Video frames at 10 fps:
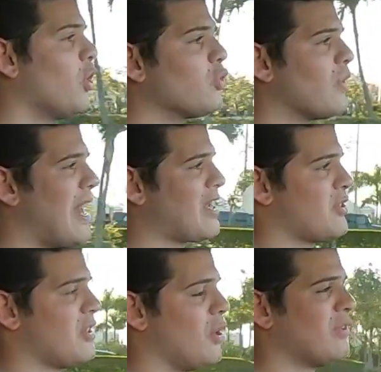old one
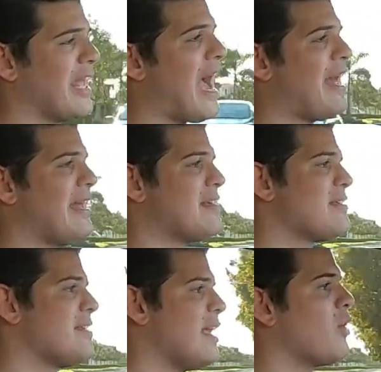actually only had a
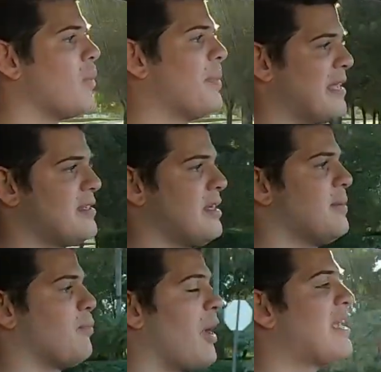single
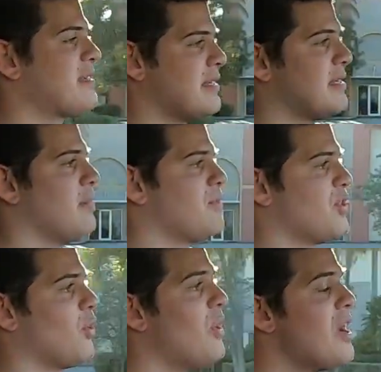piston brake system,
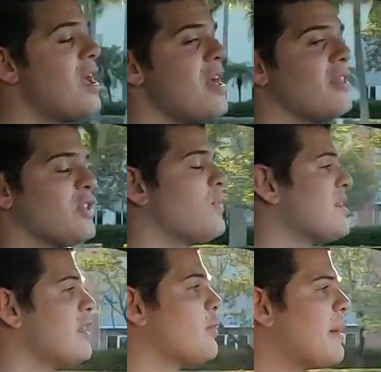so this
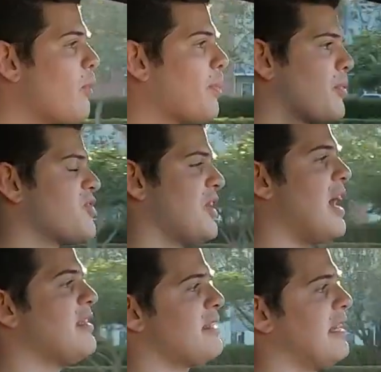one's a little bit more
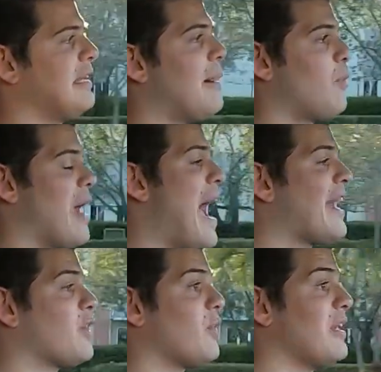precise and a lot more
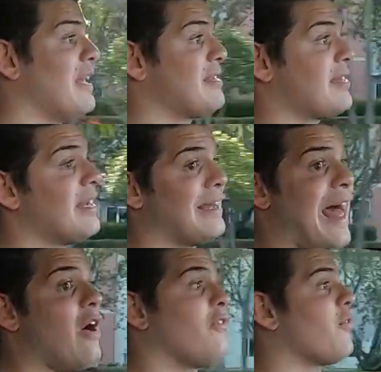accurate, and it's gonna
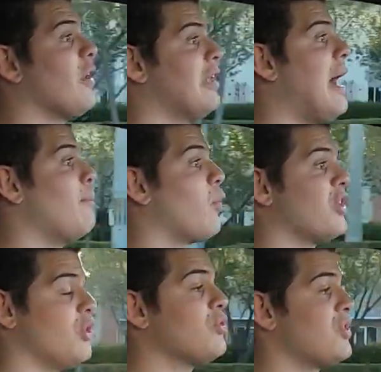allow for a lot more
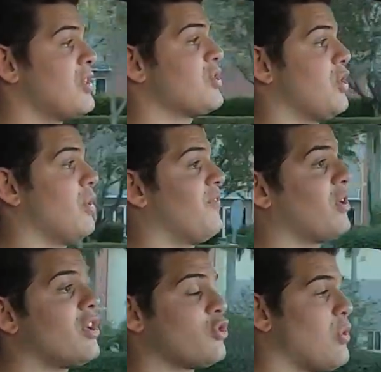usage. So if
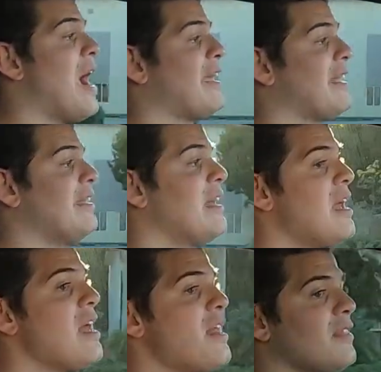you're gonna track it,
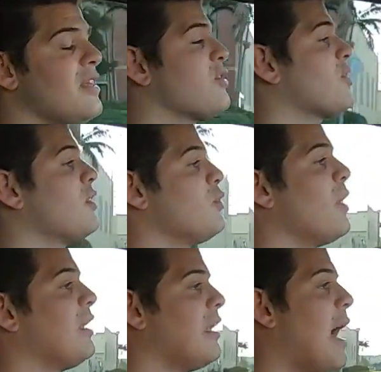these are gonna do
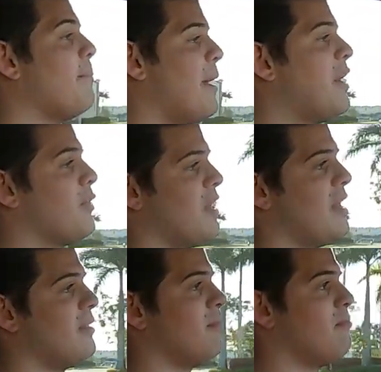a lot better
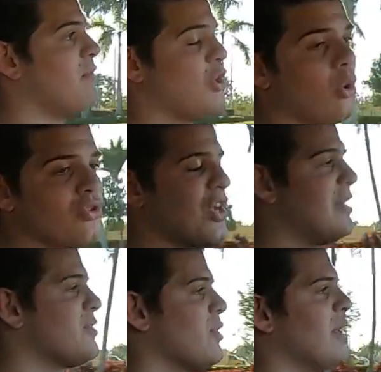than the old
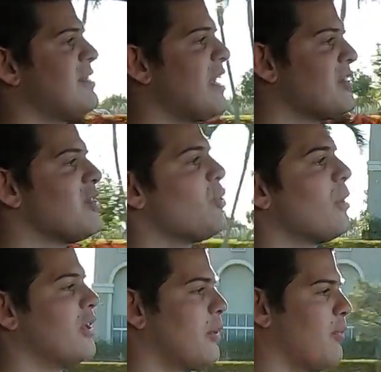gen. So let's actually do
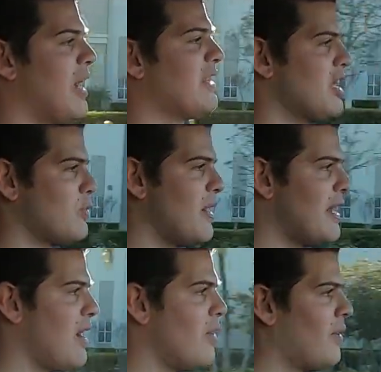a little brake test right
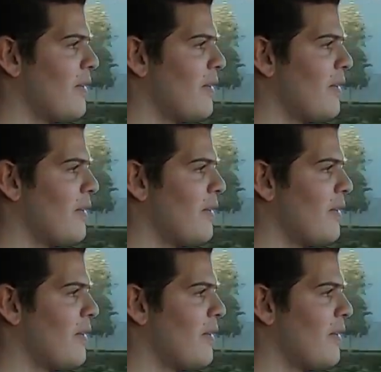now.